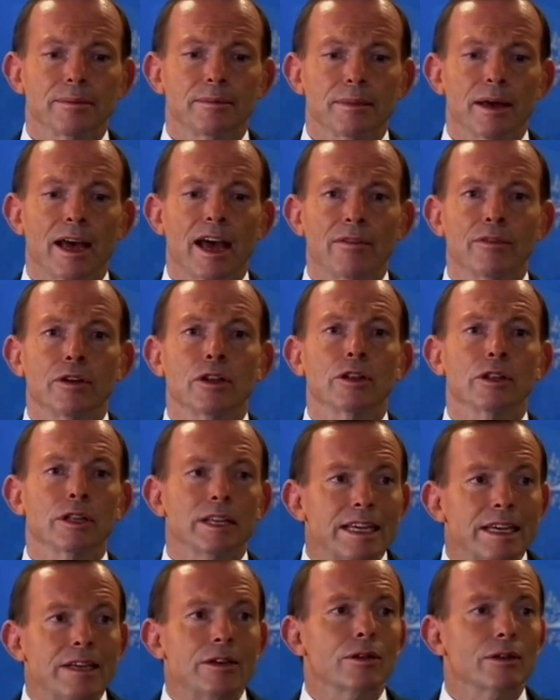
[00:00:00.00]
have a
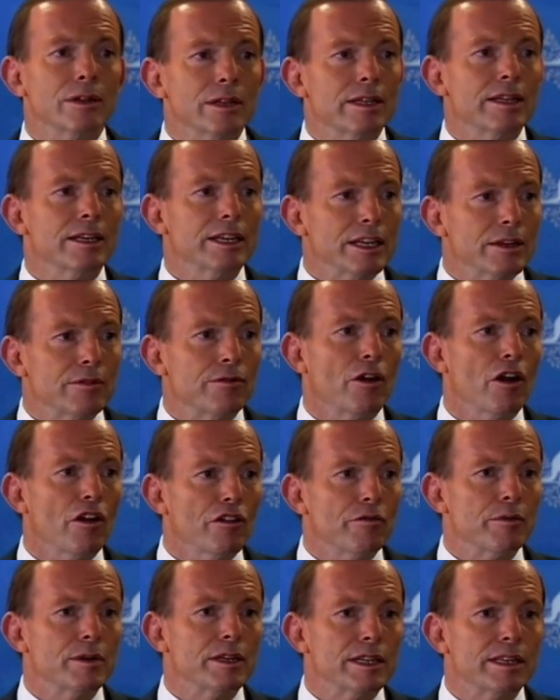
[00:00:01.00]
legal
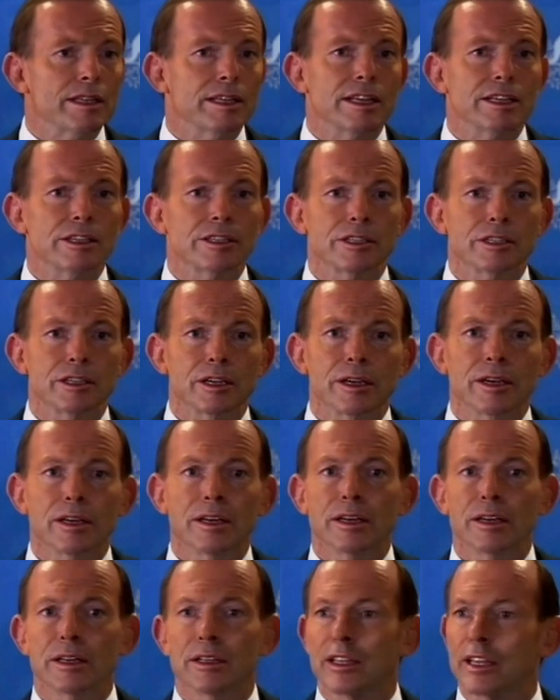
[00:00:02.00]
involvement in this,
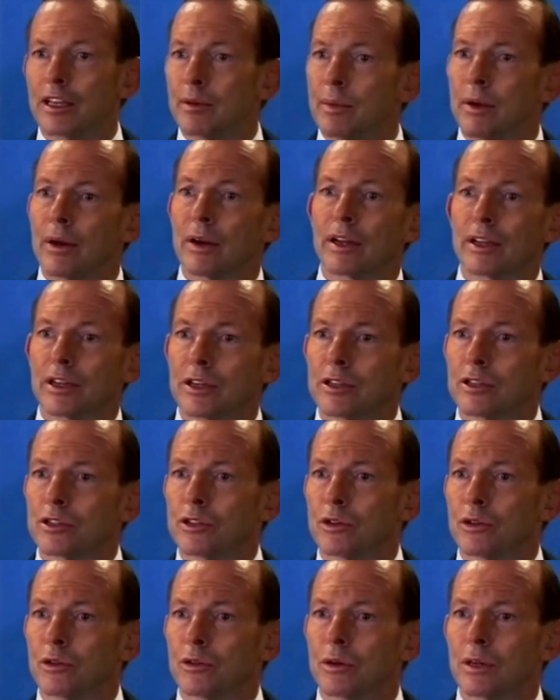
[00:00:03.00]
the
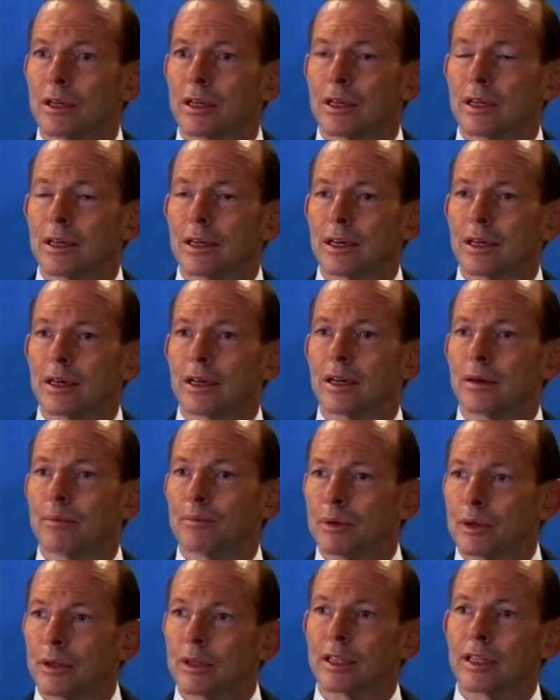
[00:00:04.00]
Americans who
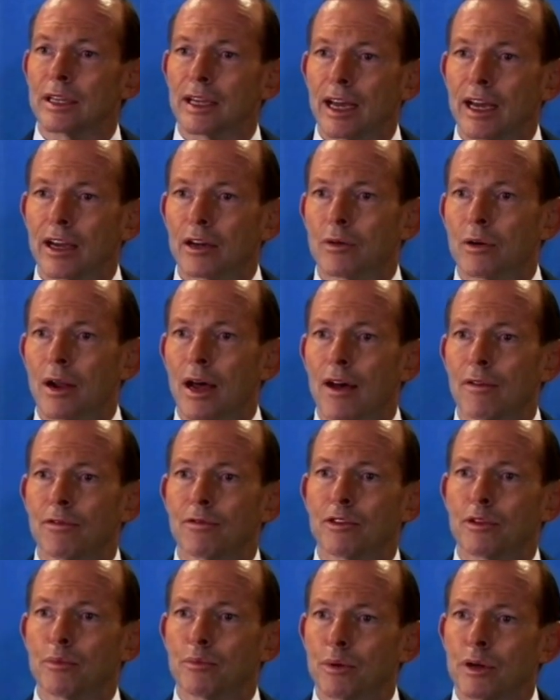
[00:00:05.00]
built the
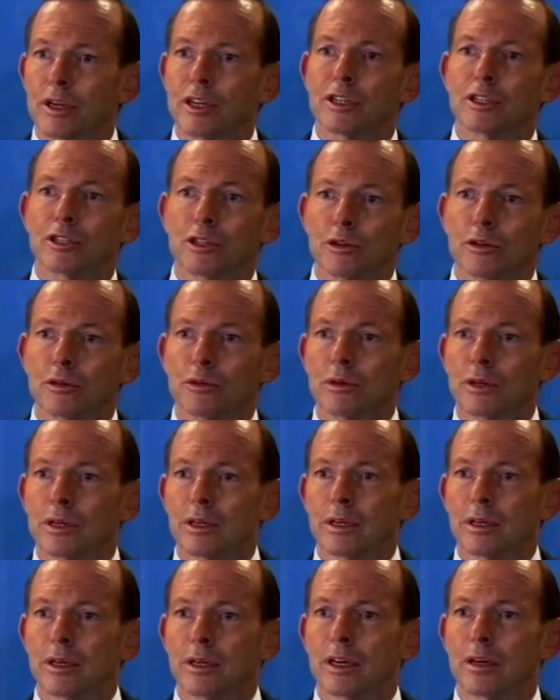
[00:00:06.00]
aircraft, the British who
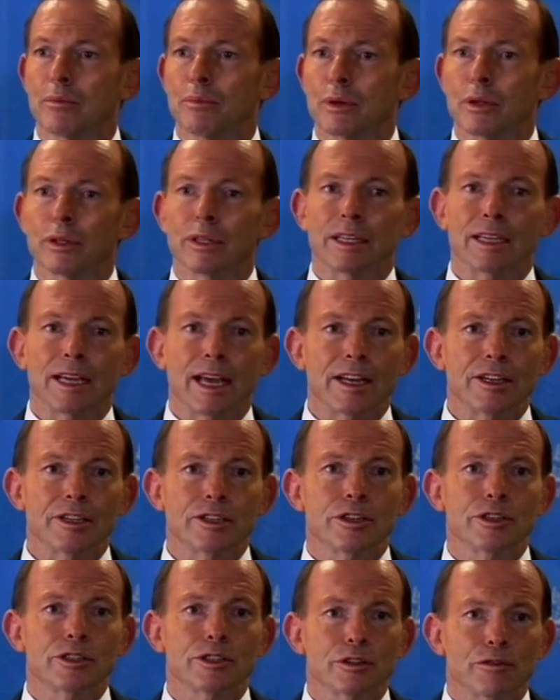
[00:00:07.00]
built the
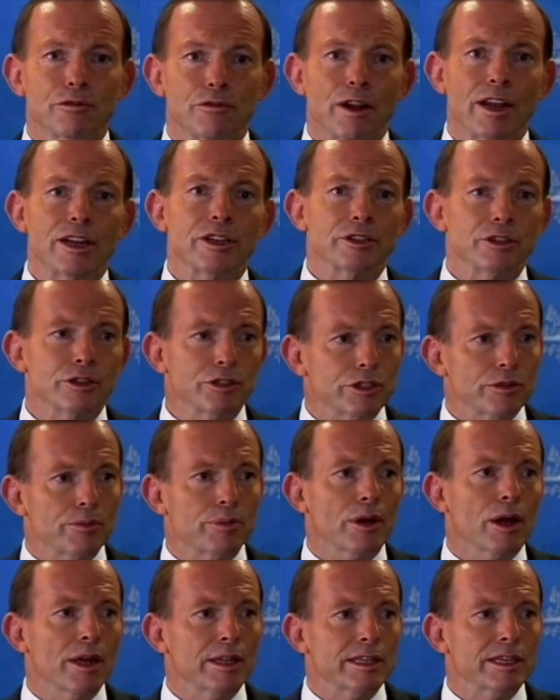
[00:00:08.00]
engines, the French who
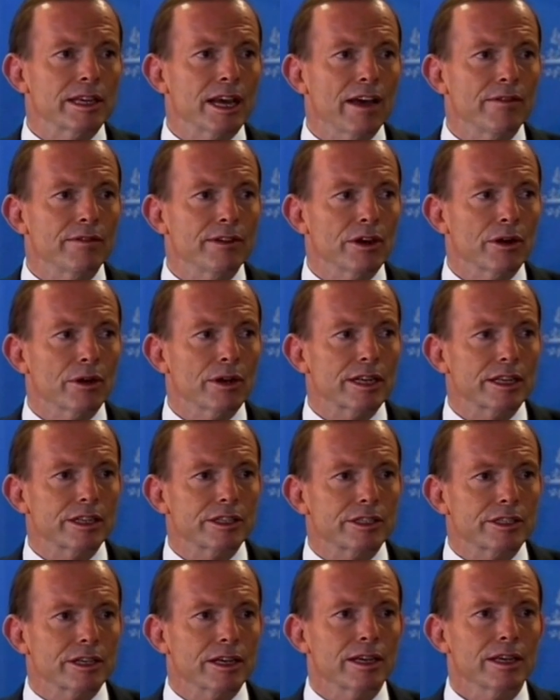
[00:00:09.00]
supplied the
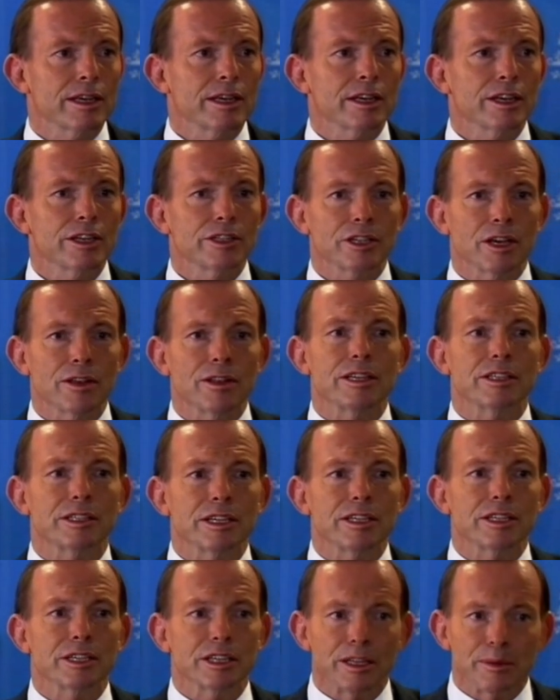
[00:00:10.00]
avionics. So this
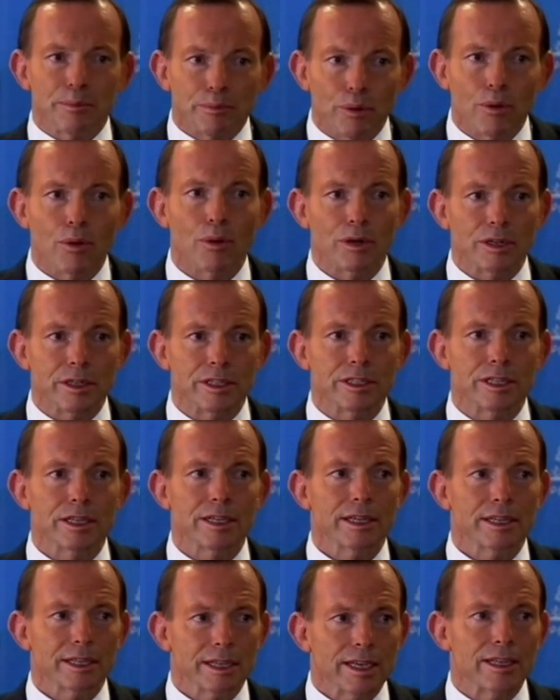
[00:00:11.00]
is an important
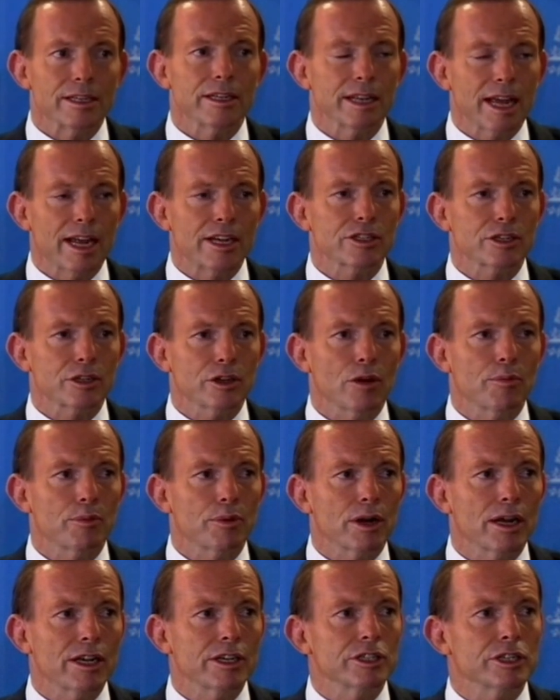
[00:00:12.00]
international
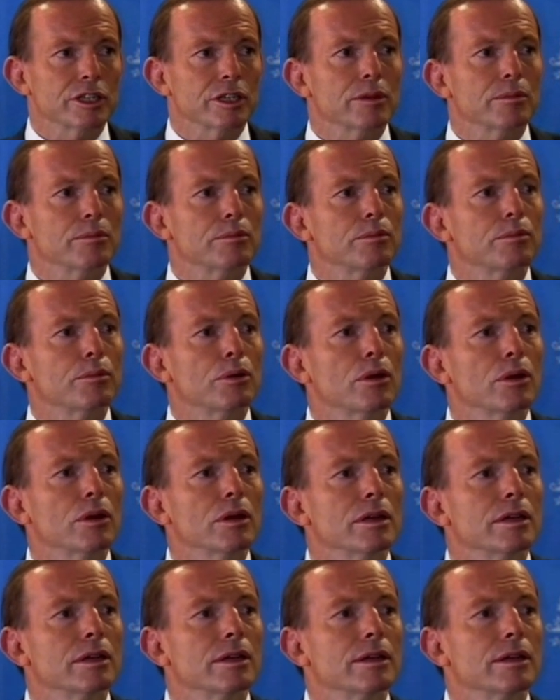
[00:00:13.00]
operation. Paul?